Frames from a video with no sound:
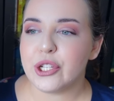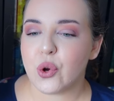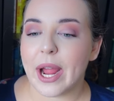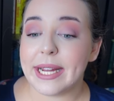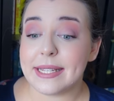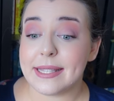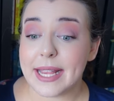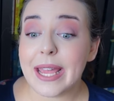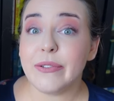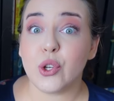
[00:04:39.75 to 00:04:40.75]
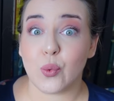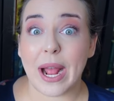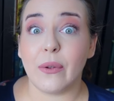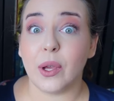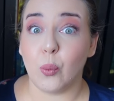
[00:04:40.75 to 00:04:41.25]
trying to save a
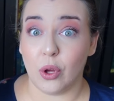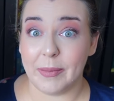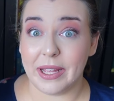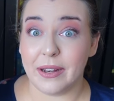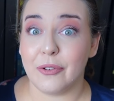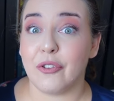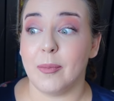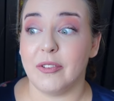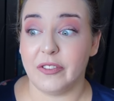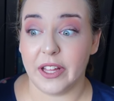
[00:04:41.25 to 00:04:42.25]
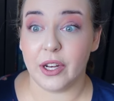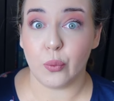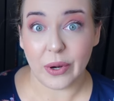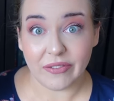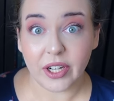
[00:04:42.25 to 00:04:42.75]
drowning woman from a
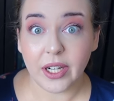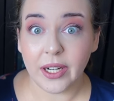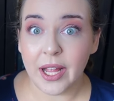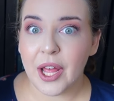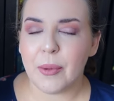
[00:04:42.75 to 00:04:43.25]
flooded river.